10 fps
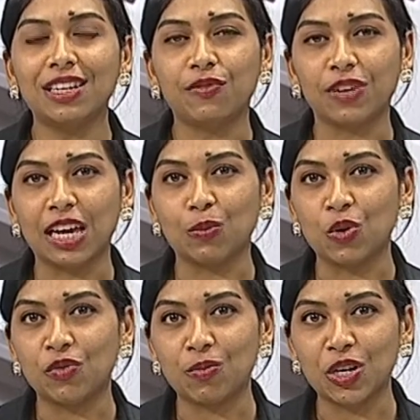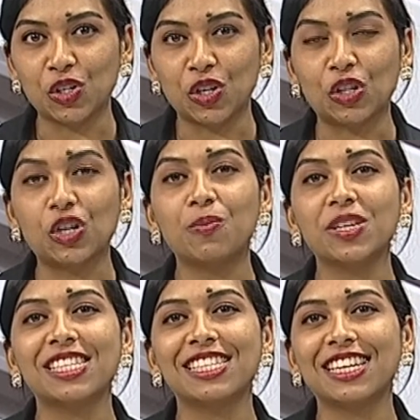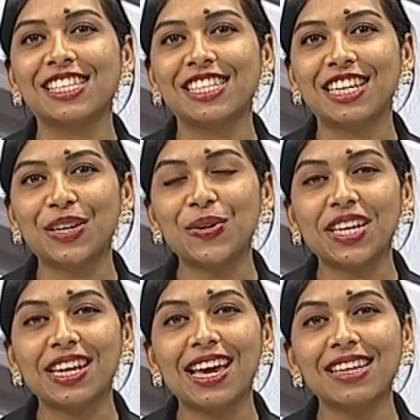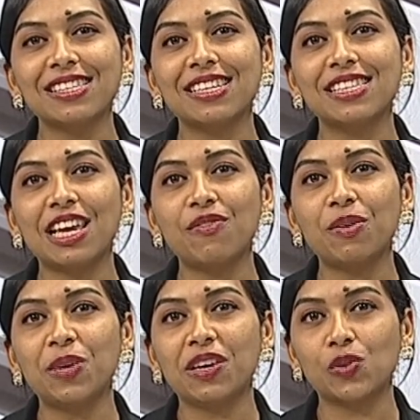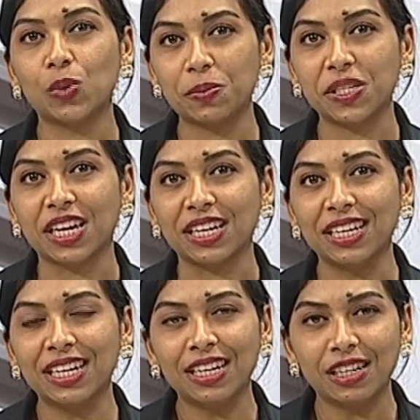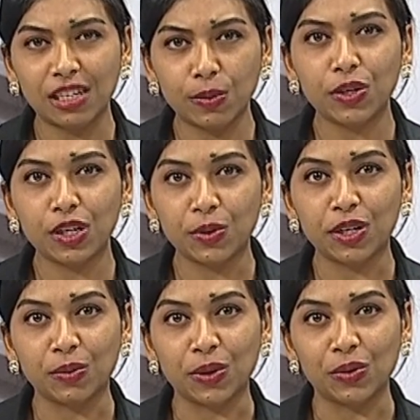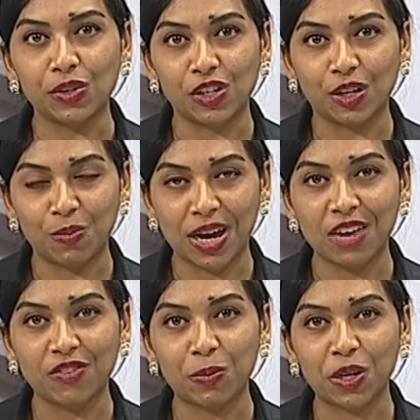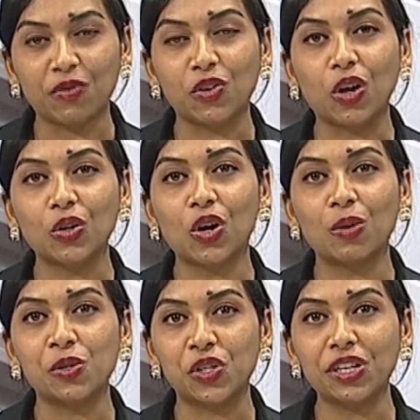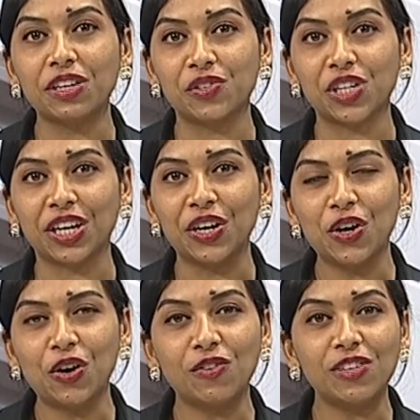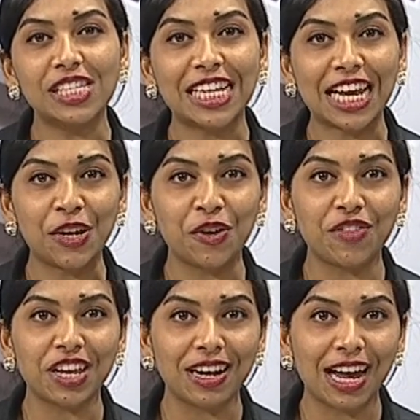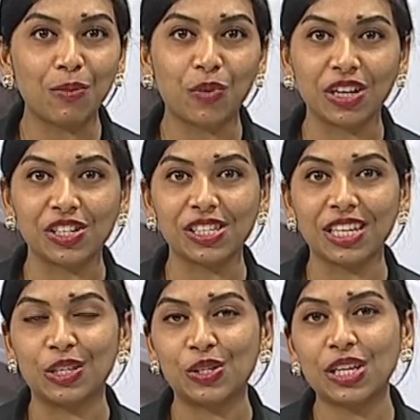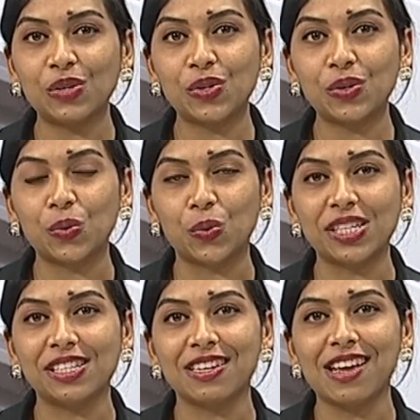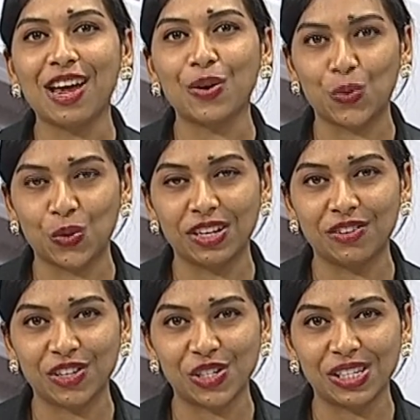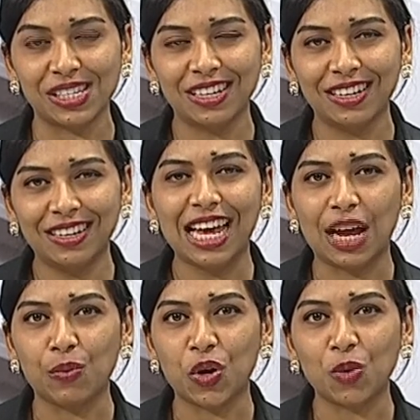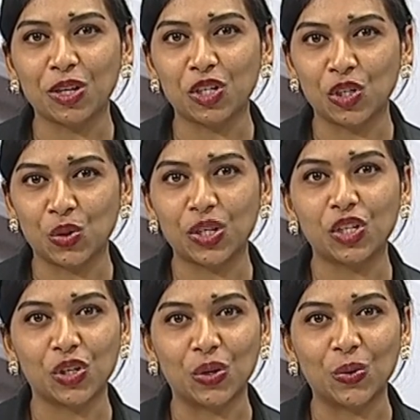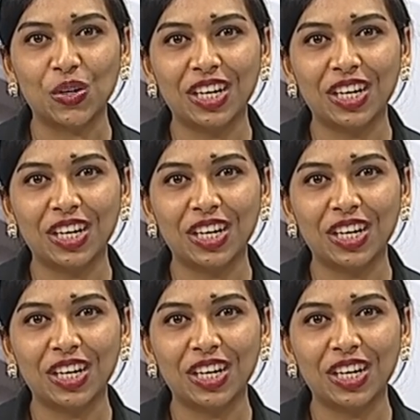If you'd like more information on the topics discussed tonight, you can access FNPF's website, www.myfnpf.com.fj, or visit any of their 9 branches in the Central, Western and Northern divisions. And we hope that you enjoy the show.